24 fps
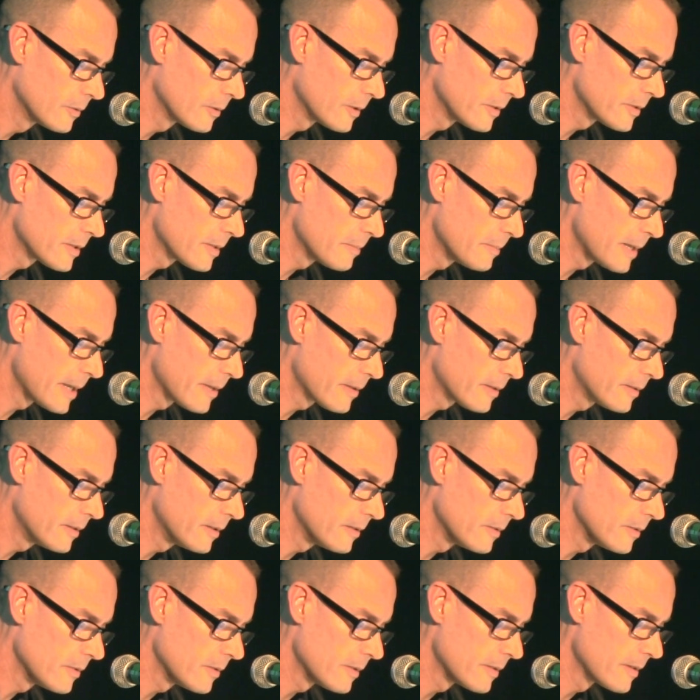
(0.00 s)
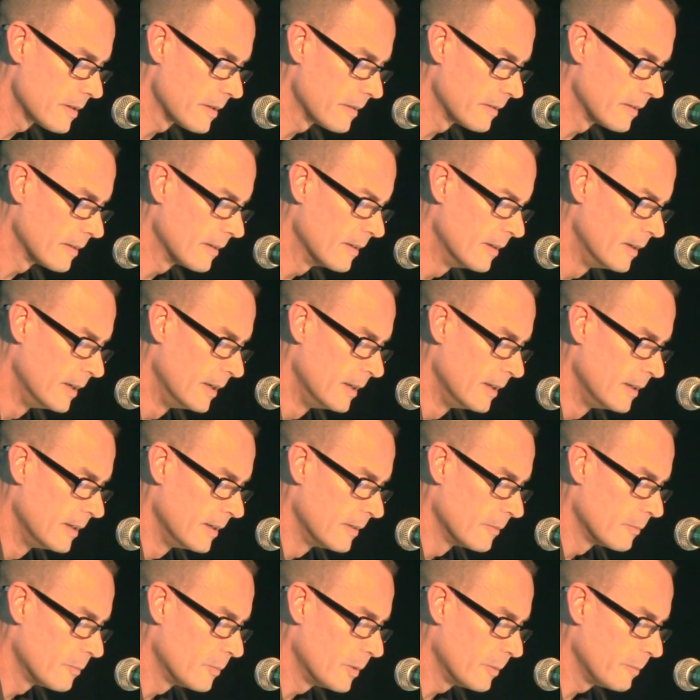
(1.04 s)
crystal meth use and
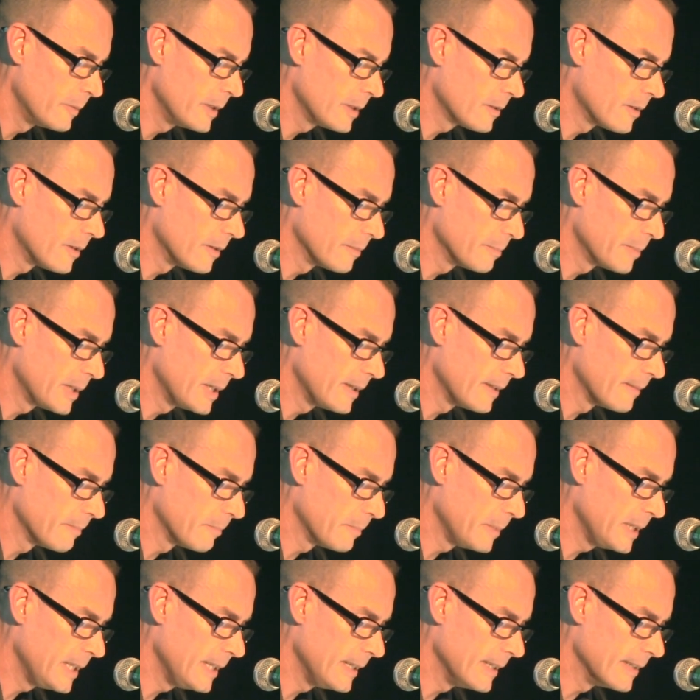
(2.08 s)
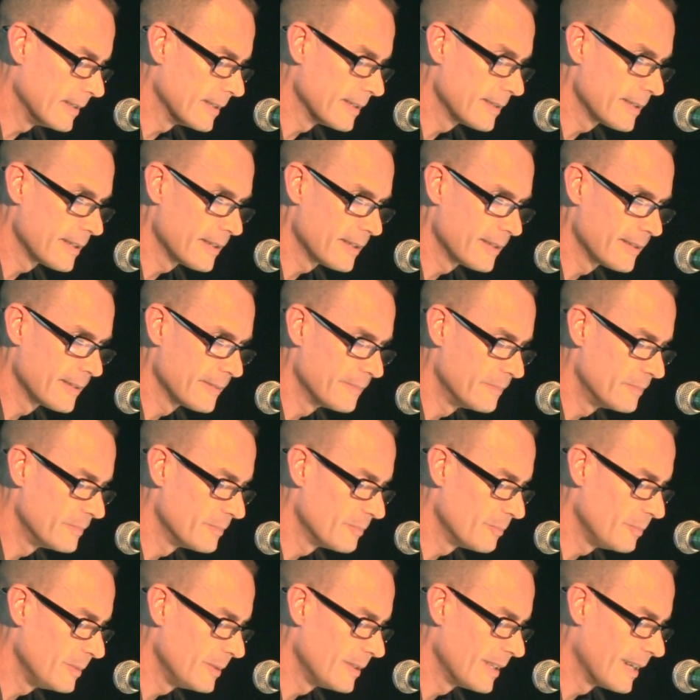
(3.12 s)
what we call P&P.
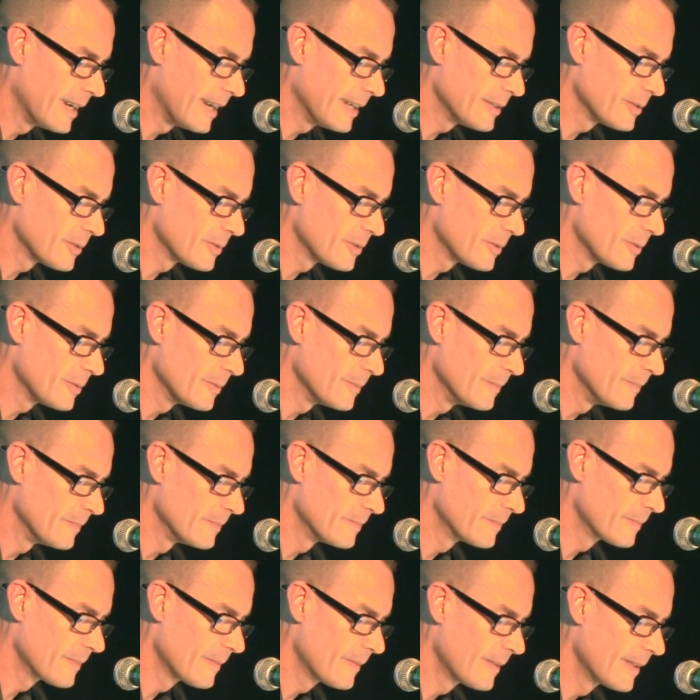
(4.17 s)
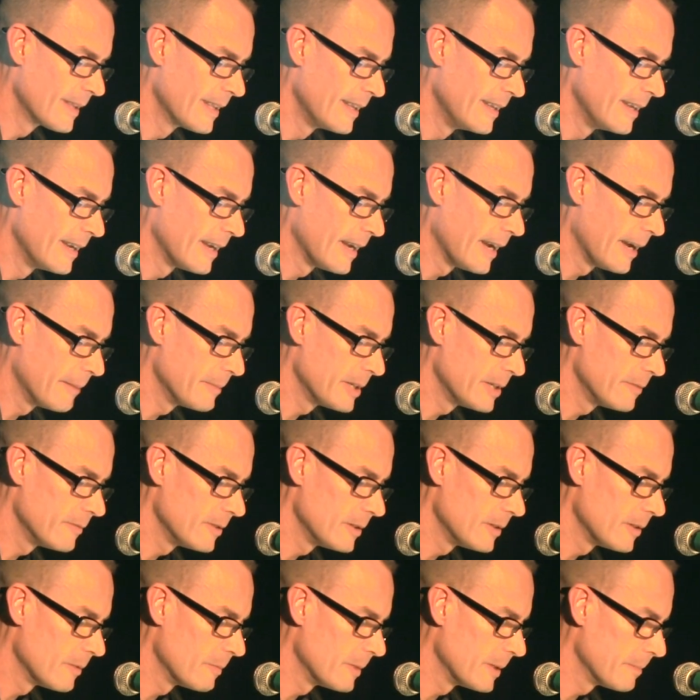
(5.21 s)
I don't know how many of
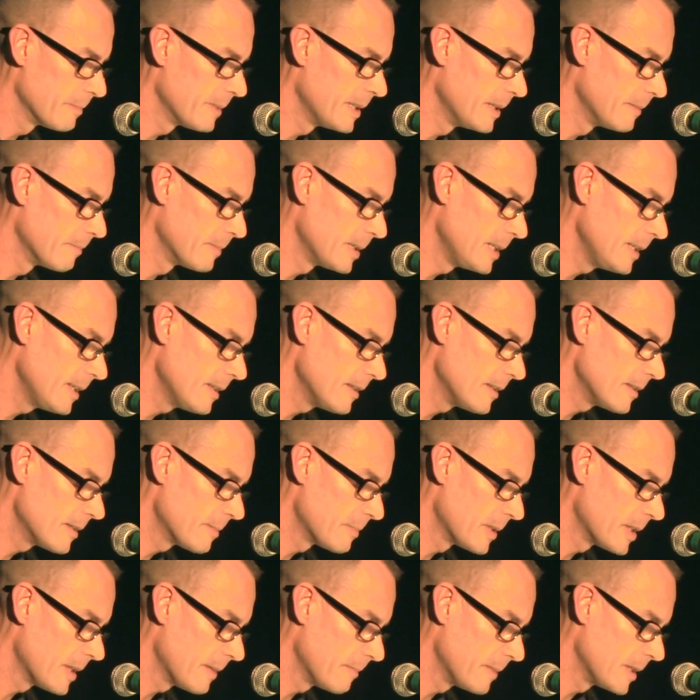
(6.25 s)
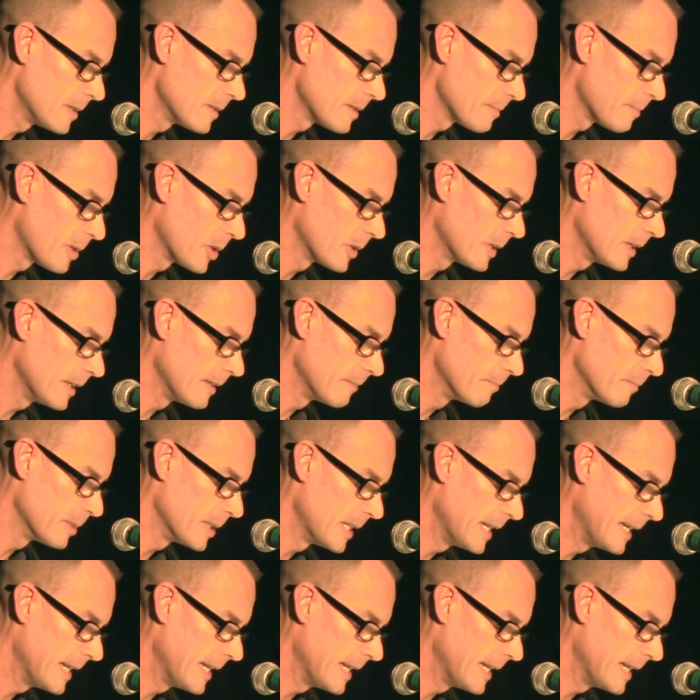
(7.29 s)
you know what P&P is, but that means partying and